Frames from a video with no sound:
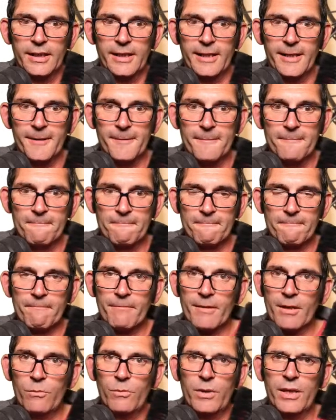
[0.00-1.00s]
When
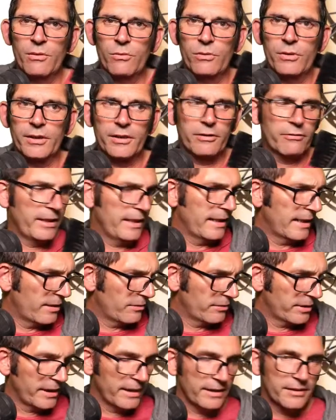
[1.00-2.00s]
all the green
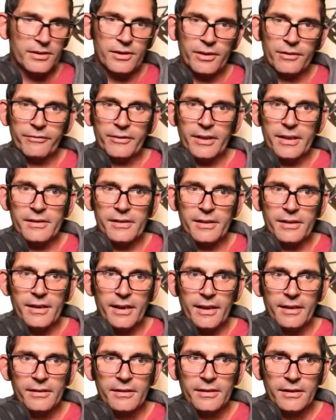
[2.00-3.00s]
algae and stuff gets in
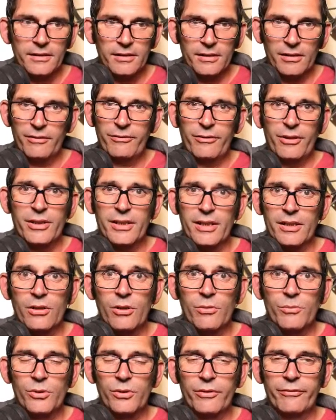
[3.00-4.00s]
there, I find it
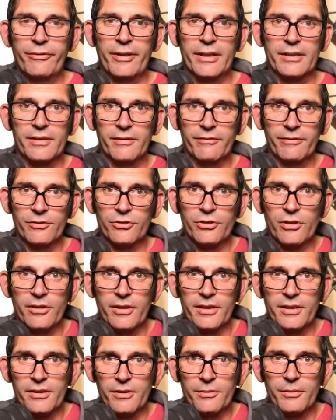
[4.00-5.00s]
a lot more effective than
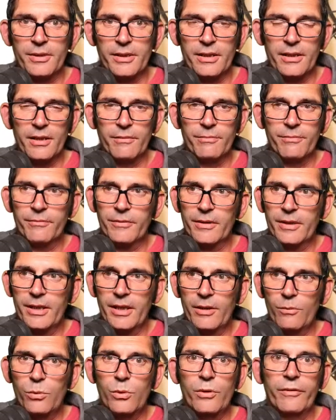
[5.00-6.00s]
trying to do it with
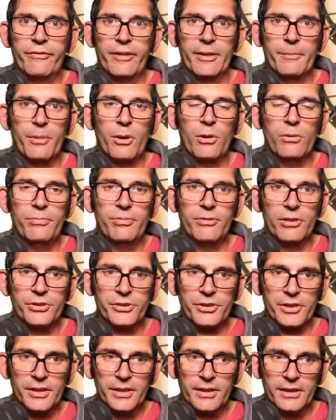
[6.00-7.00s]
the water-fed pole
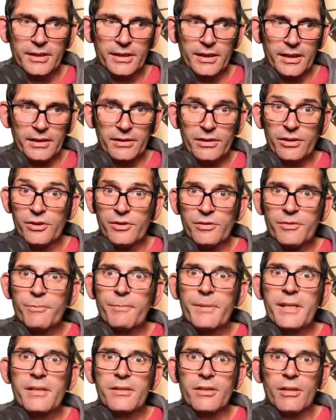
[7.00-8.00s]
brush. It just
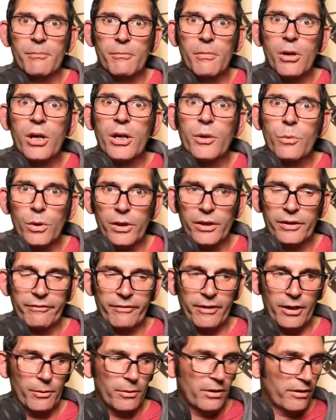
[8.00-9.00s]
speeds up my
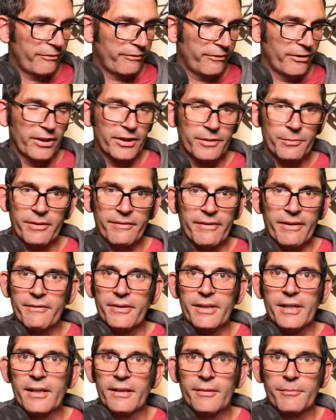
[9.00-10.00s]
workflow, I find, with
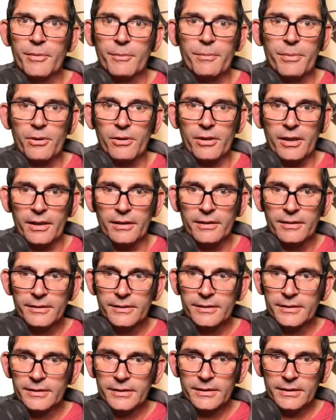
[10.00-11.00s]
having that in my pocket.
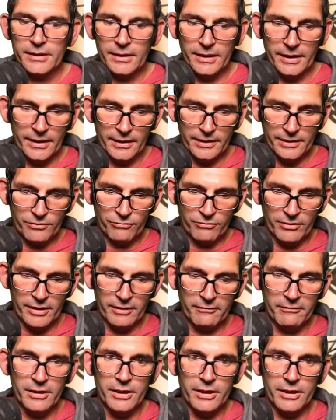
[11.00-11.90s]
It's really,